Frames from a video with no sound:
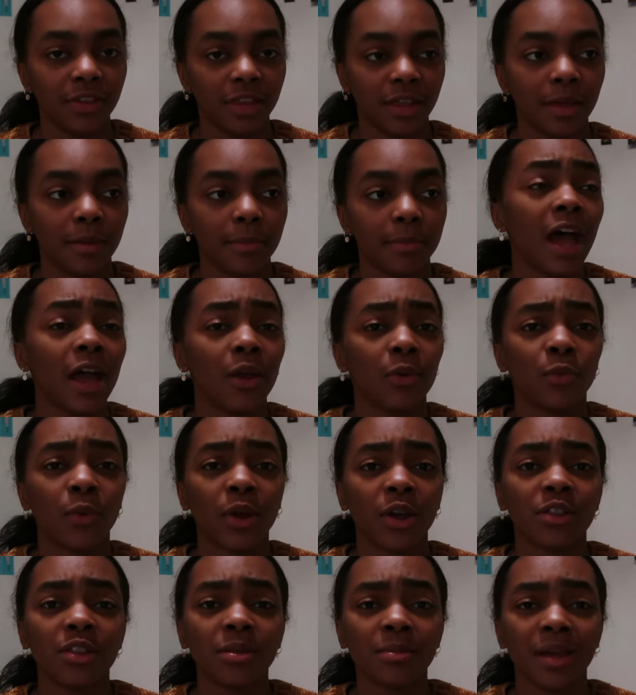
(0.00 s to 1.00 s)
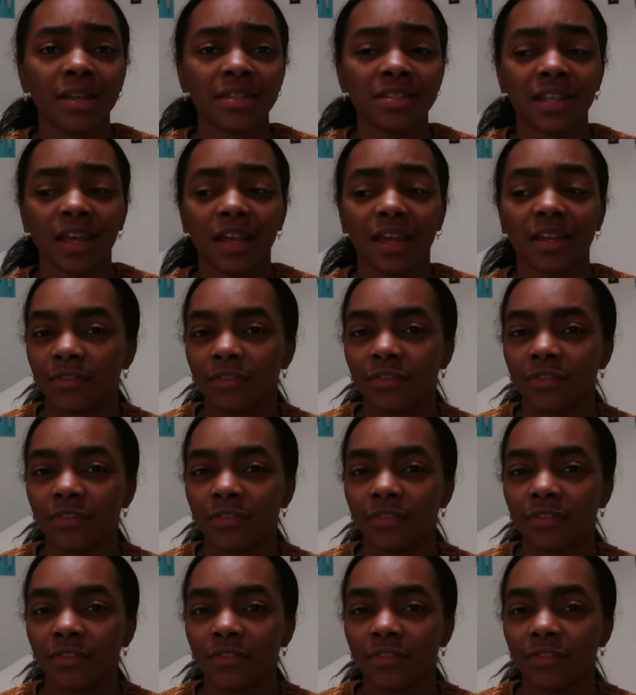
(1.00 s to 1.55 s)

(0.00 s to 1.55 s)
them. I wear them as like